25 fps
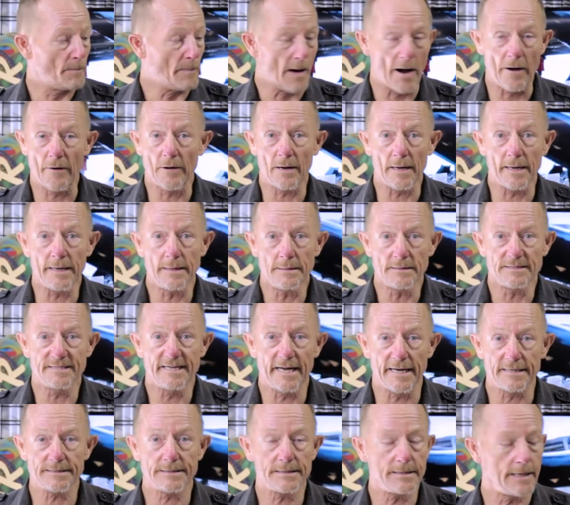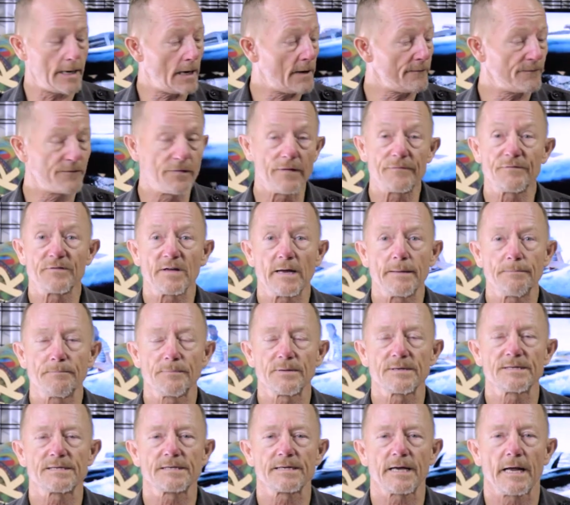apparently tested out
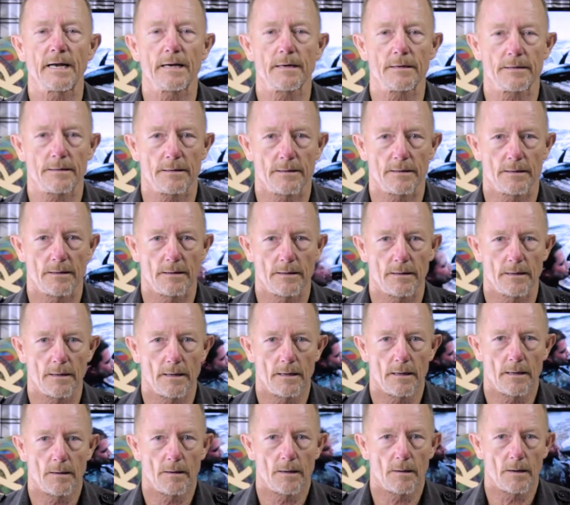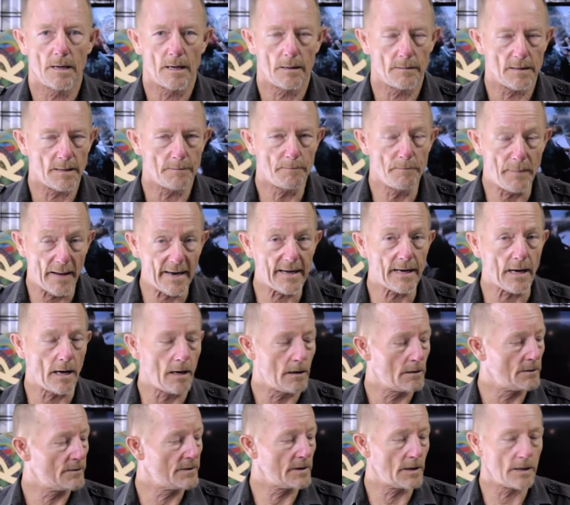15%
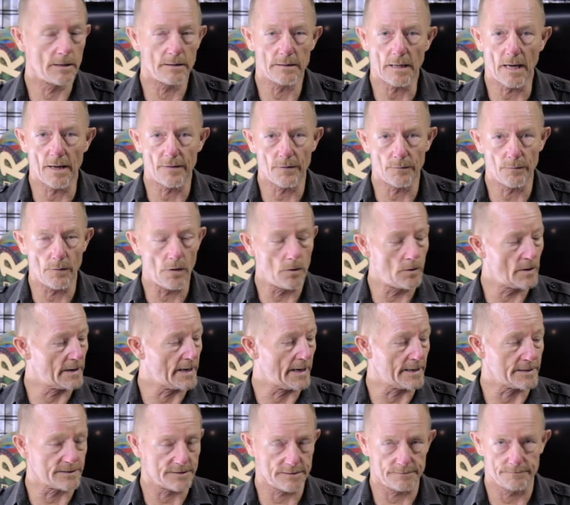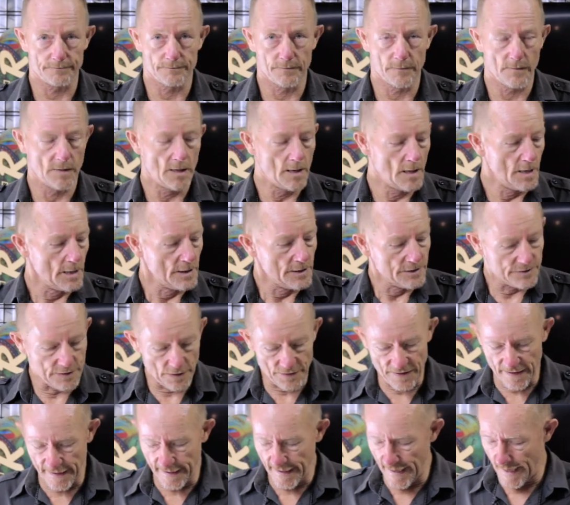better than other roller guns. So
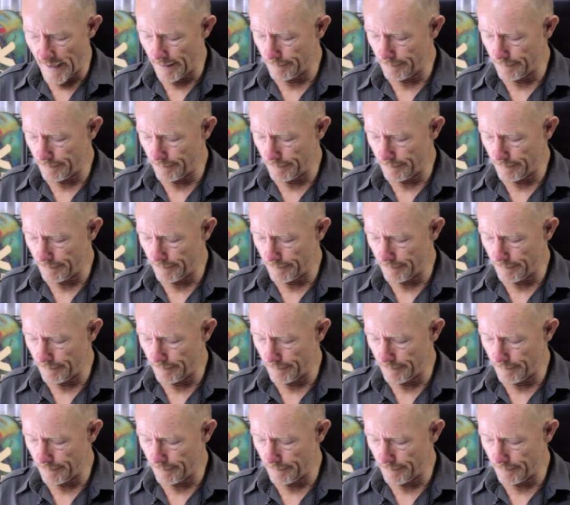the